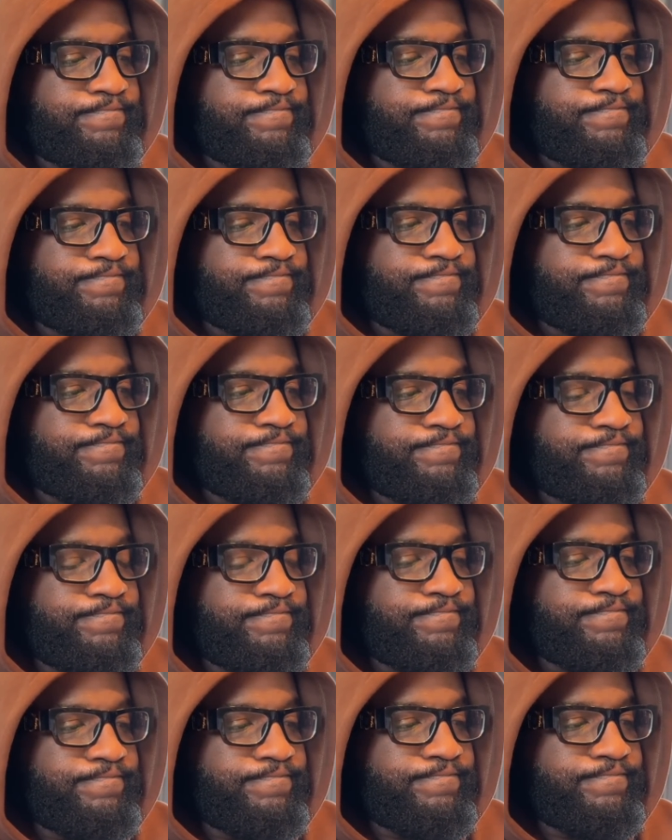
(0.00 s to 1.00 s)

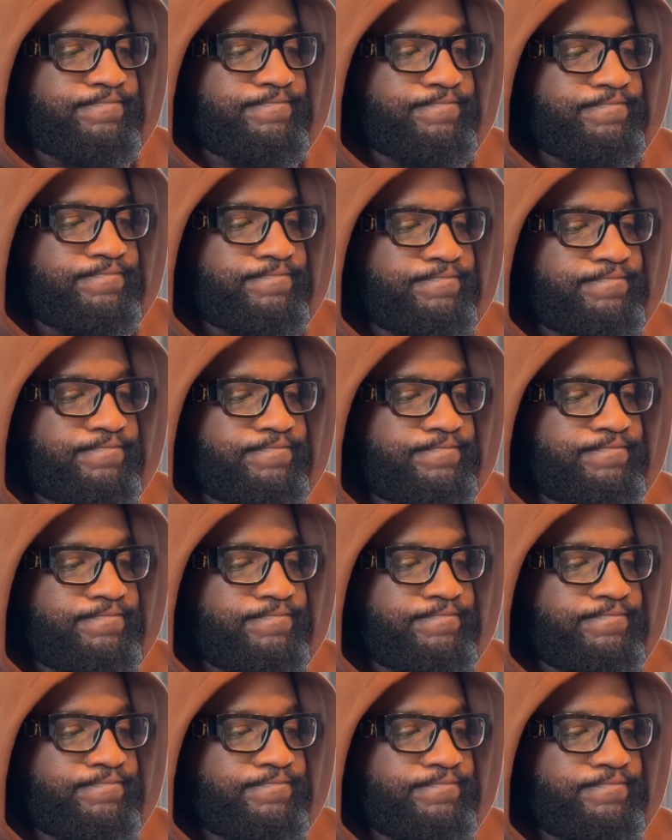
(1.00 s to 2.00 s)

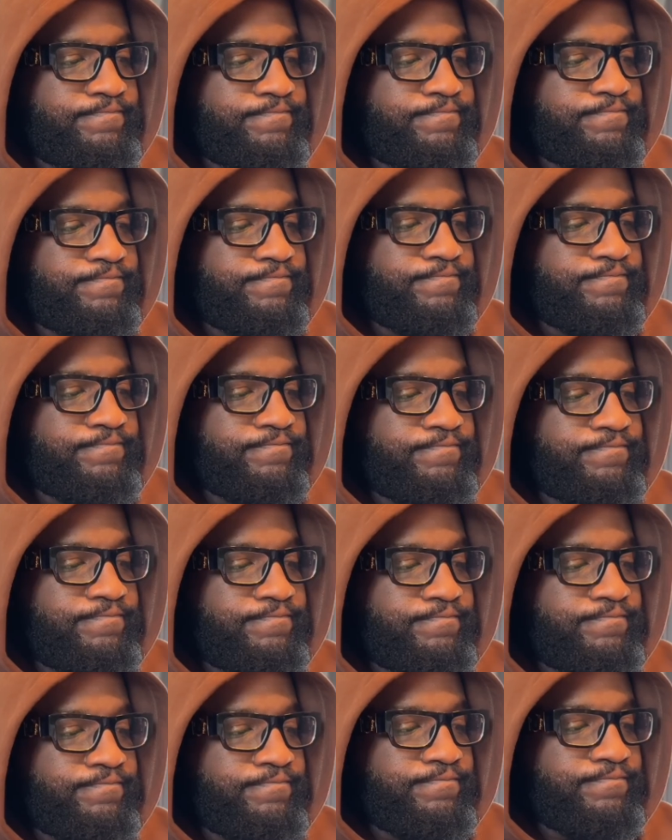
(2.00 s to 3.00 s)

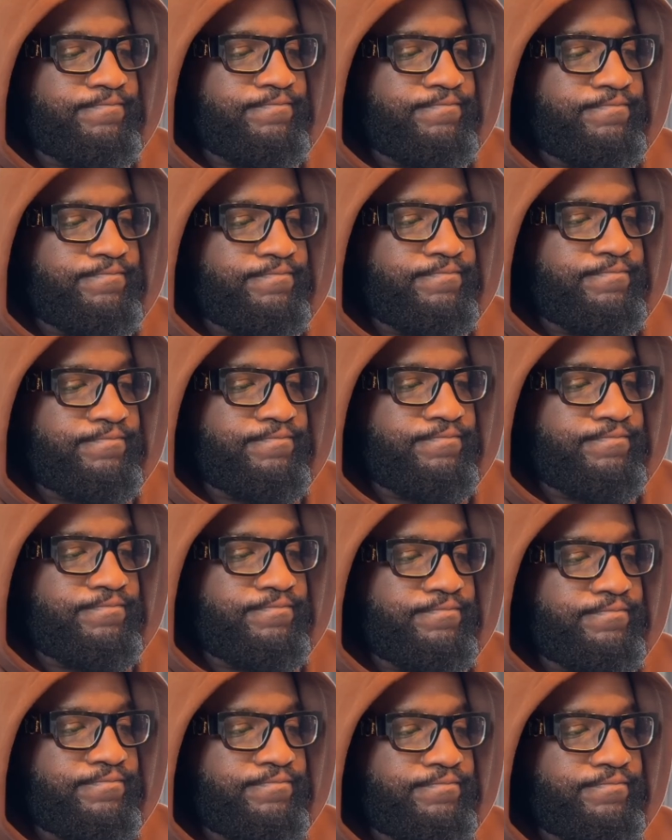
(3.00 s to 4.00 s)

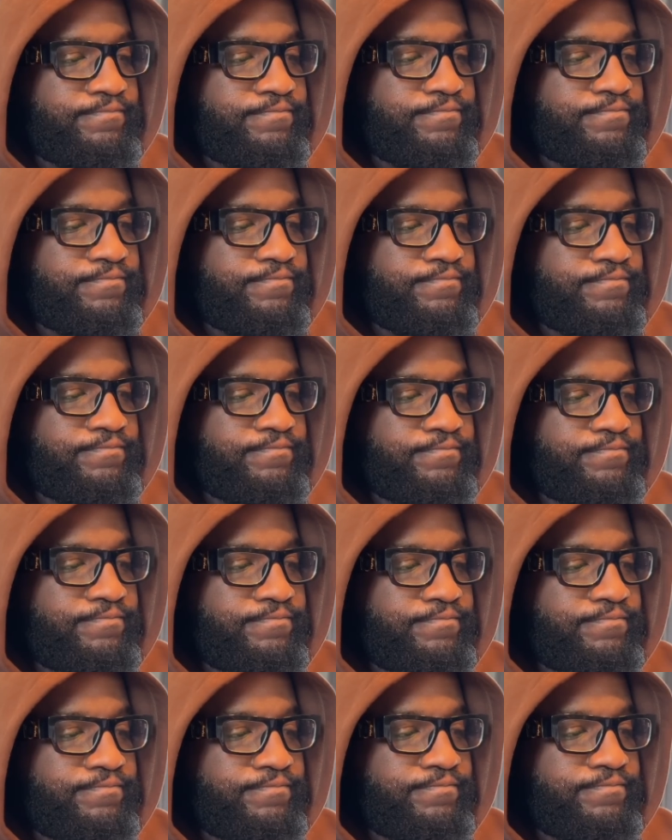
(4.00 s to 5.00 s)

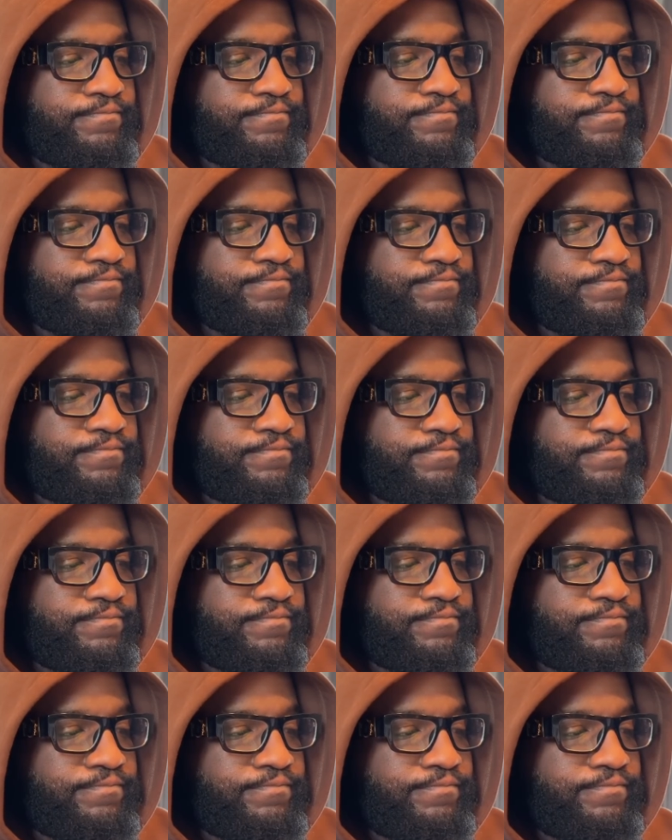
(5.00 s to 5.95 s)
[no speech]